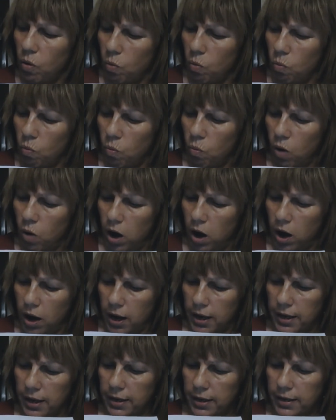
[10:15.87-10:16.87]

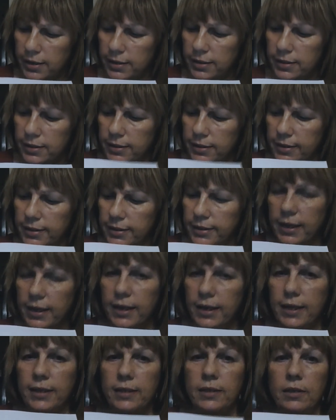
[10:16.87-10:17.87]
Why
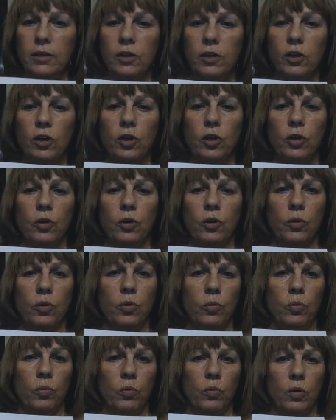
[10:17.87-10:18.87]
did
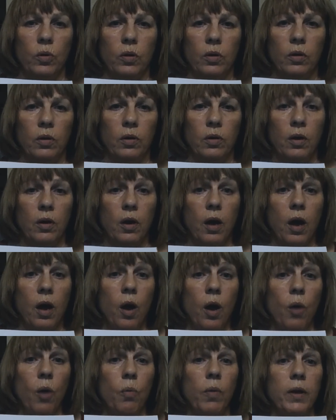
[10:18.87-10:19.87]
you?
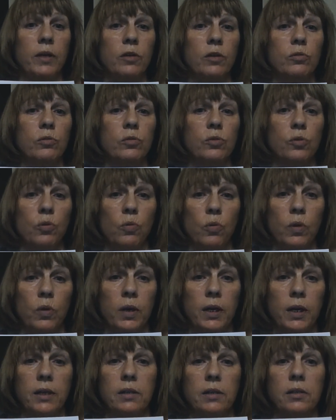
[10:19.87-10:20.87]
When you're
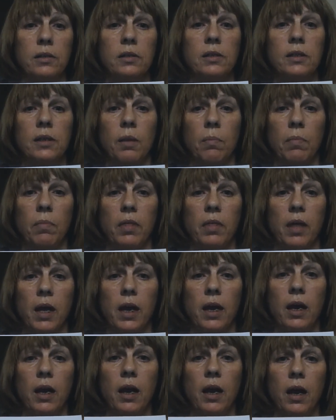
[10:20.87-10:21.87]
talking to
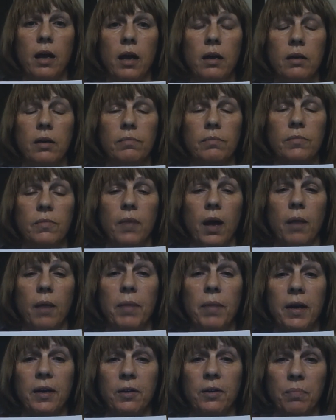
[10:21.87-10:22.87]
something, I
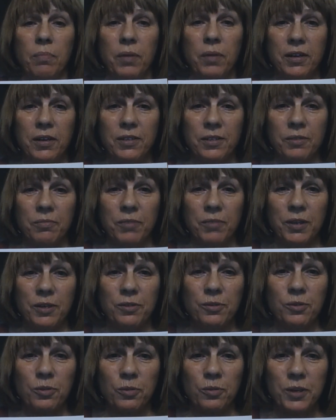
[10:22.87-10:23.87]
beg your pardon, when
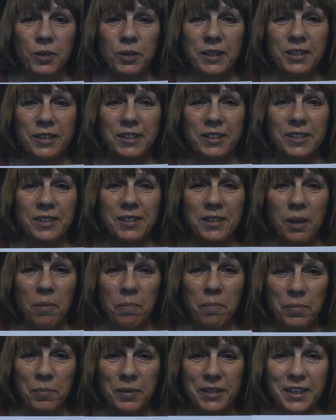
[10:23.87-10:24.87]
you're talking to
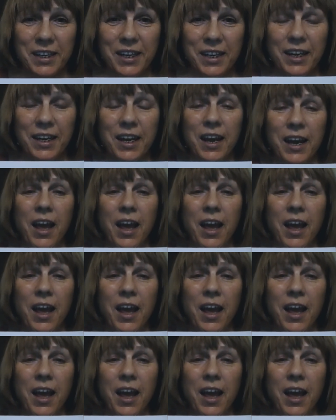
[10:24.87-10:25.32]
somebody,